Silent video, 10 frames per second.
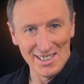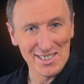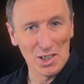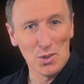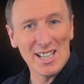
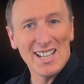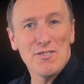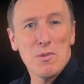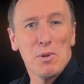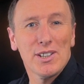Yes, hello again
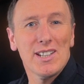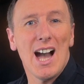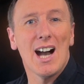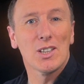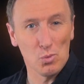everybody,
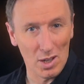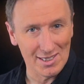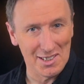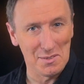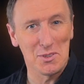and
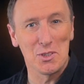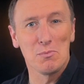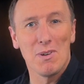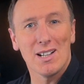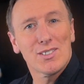welcome to
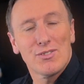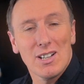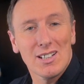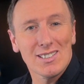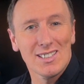Mags
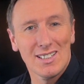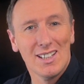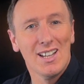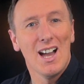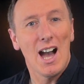Frags.
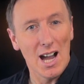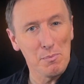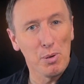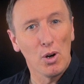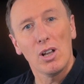
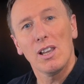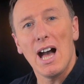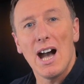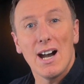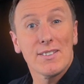I'm
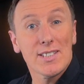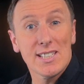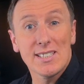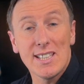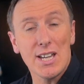Paul, and this
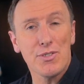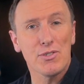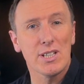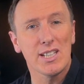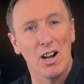is day
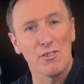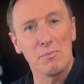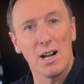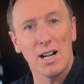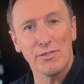three of
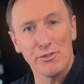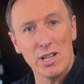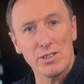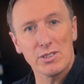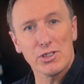my
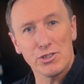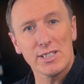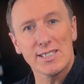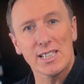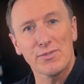Fragrance three
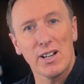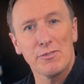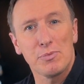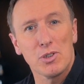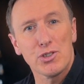
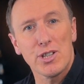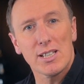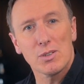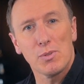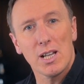sixty-five
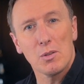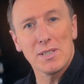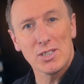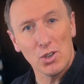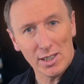project, where I'll
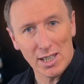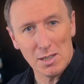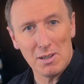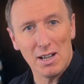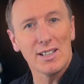be talking
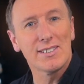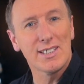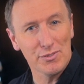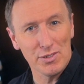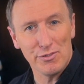about a
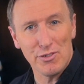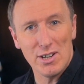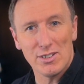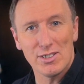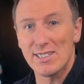different
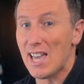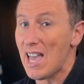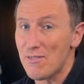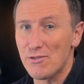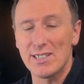fragrance
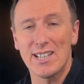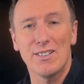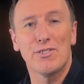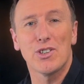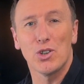every day
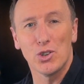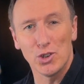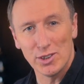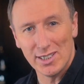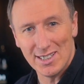for a
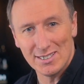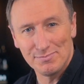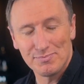whole year.